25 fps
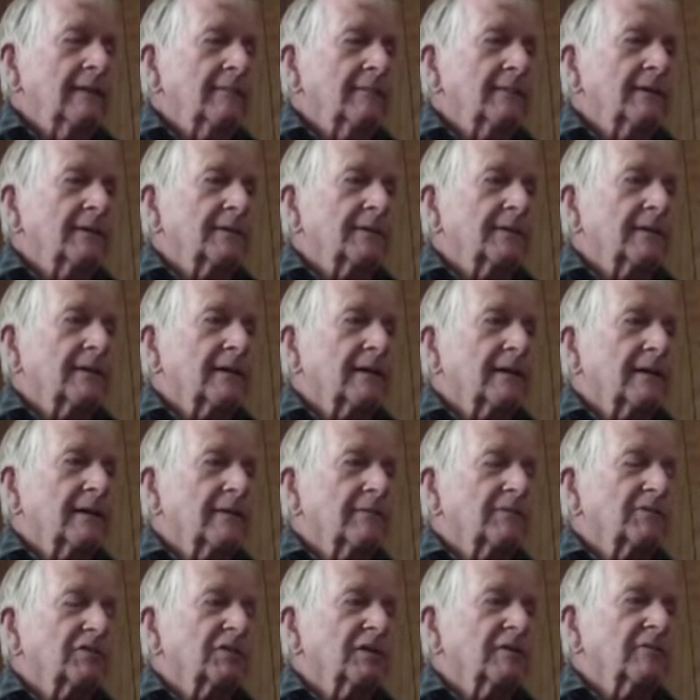But I
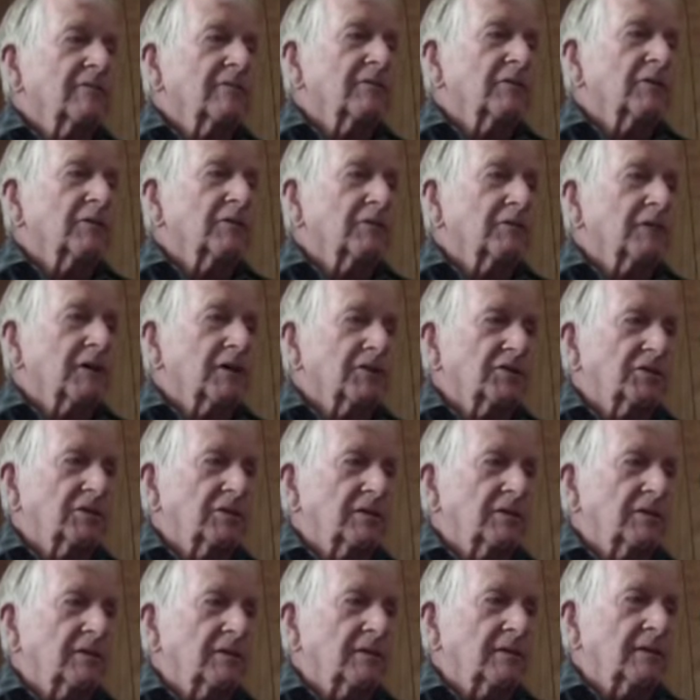was never
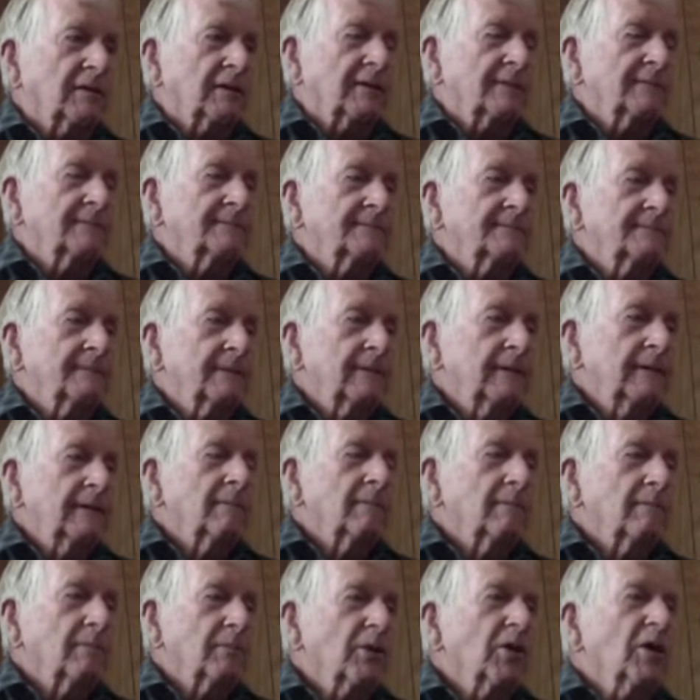interested in
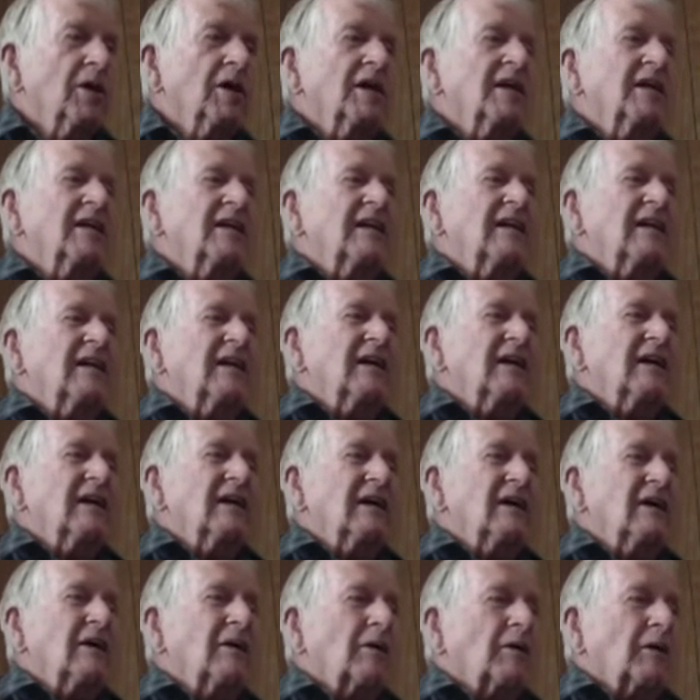being
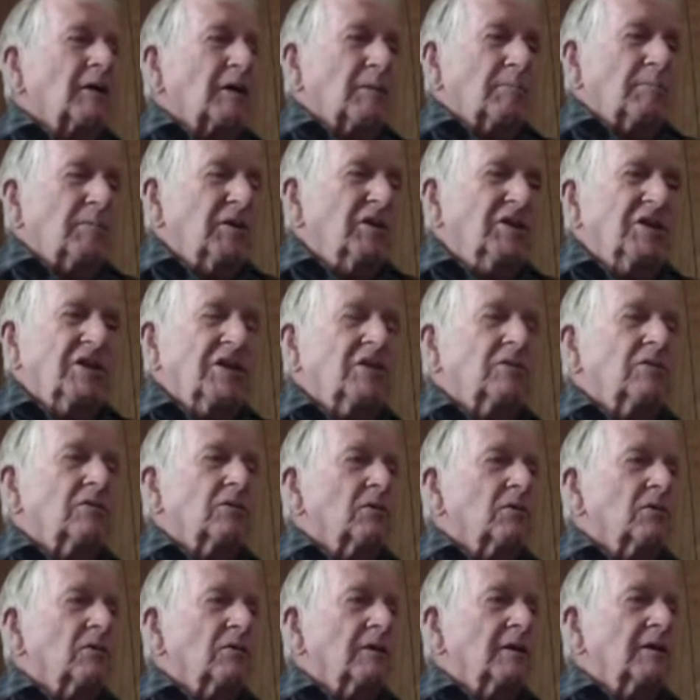on a committee
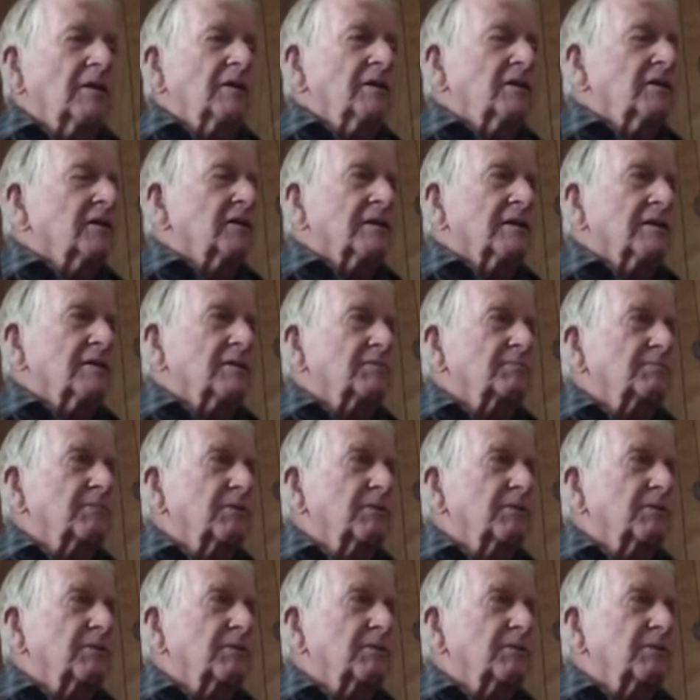or anything else.